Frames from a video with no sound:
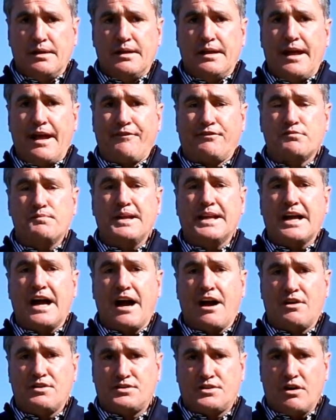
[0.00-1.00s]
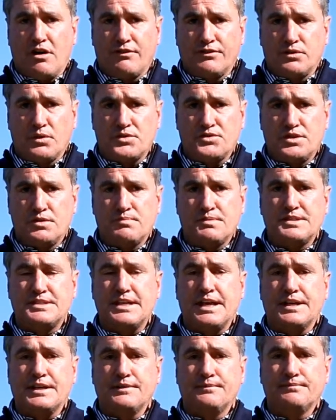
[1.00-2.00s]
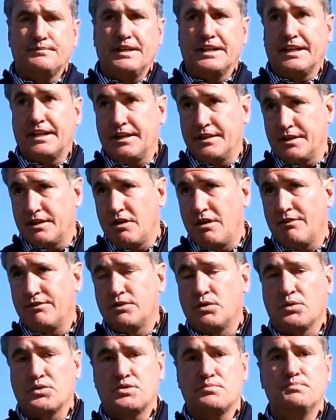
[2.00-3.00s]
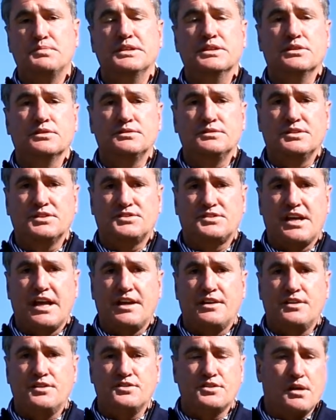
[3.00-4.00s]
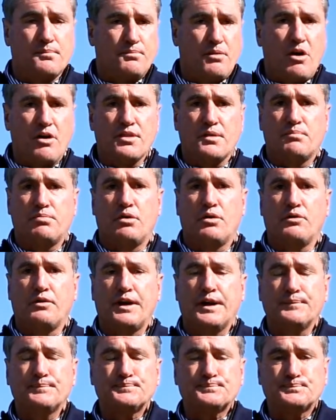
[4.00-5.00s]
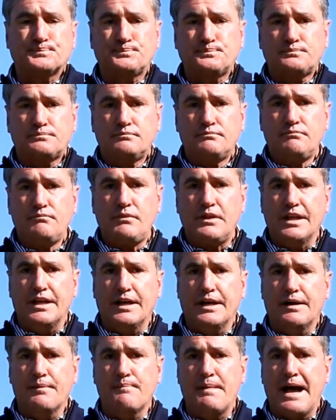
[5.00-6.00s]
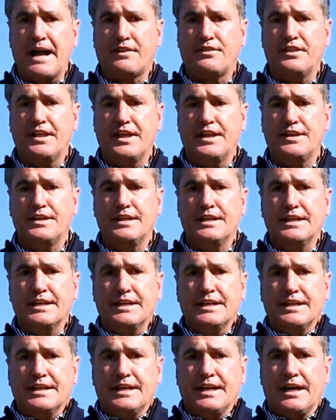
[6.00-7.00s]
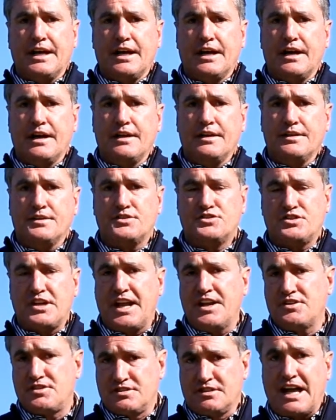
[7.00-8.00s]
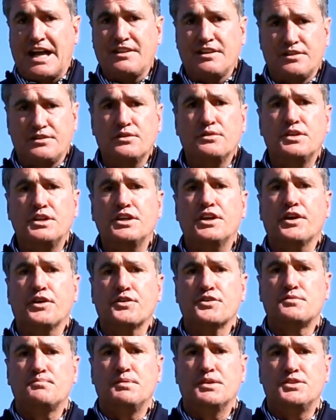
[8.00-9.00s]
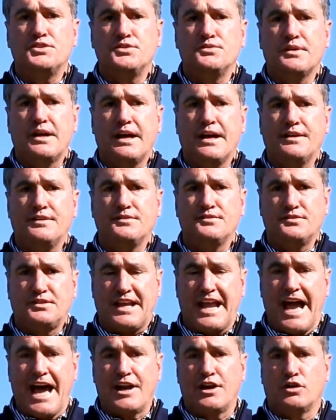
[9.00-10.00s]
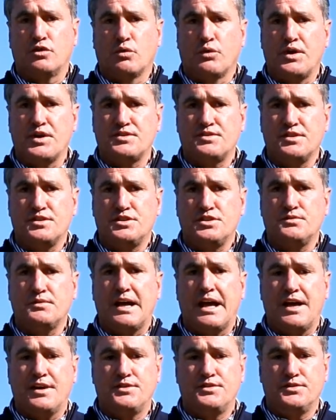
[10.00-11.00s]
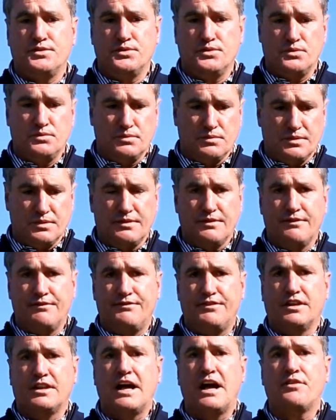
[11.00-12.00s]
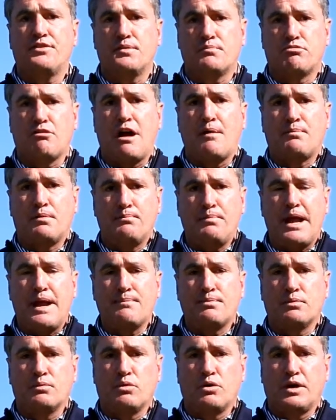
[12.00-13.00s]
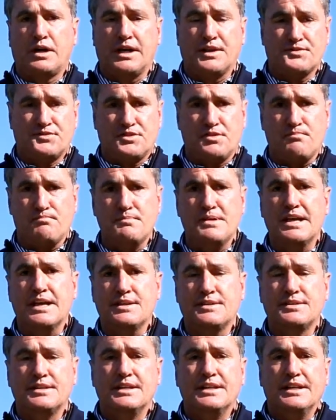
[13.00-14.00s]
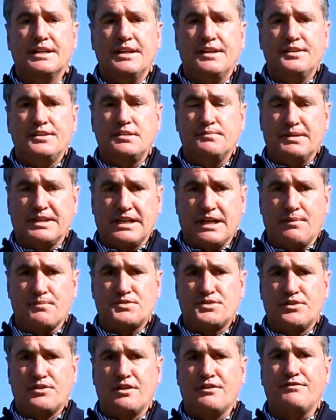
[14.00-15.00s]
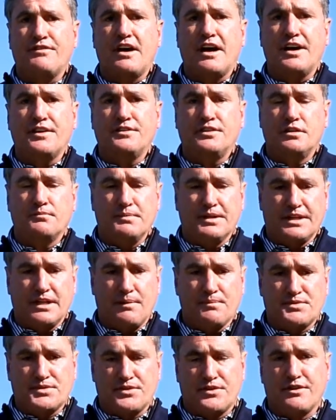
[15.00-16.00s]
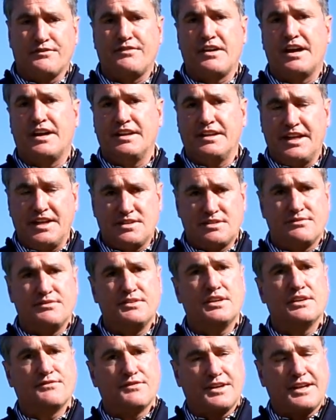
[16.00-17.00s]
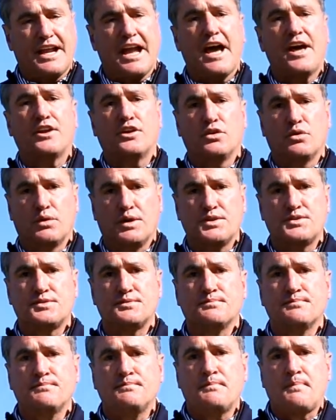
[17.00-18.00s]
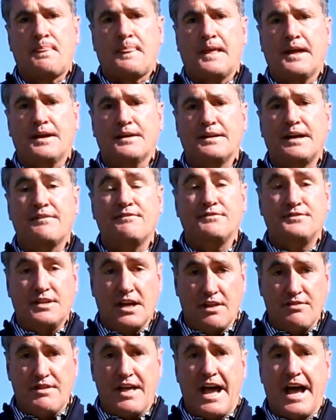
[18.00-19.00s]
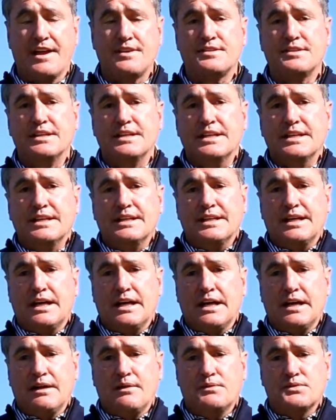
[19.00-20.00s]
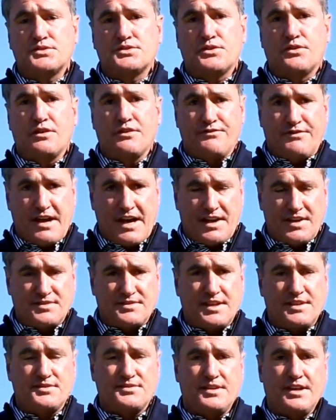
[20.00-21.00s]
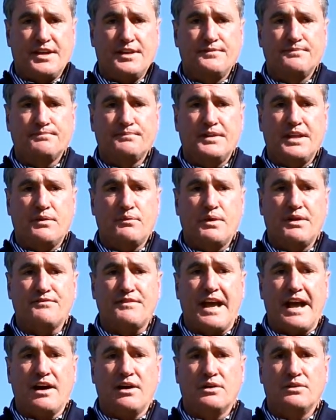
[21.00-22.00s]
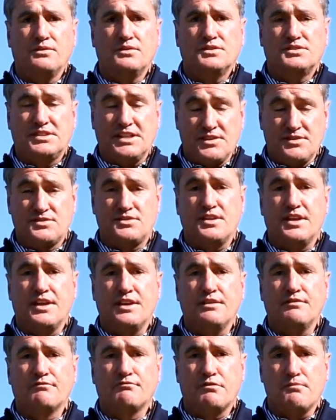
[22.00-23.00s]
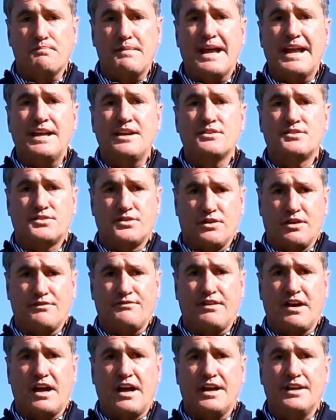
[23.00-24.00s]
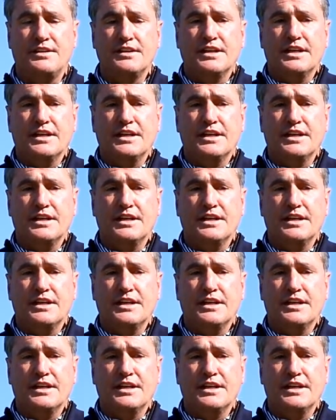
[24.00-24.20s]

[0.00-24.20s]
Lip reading: after being hired as golf course superintendent and getting the golf course built, decided to jump on the program. Back then, it's changed slightly through the years, but you had categories that you had to fill out the proper paperwork and submit to become certified. You become certified in each of the different categories. I've done that, was certified as I said, and we've now since then remained certified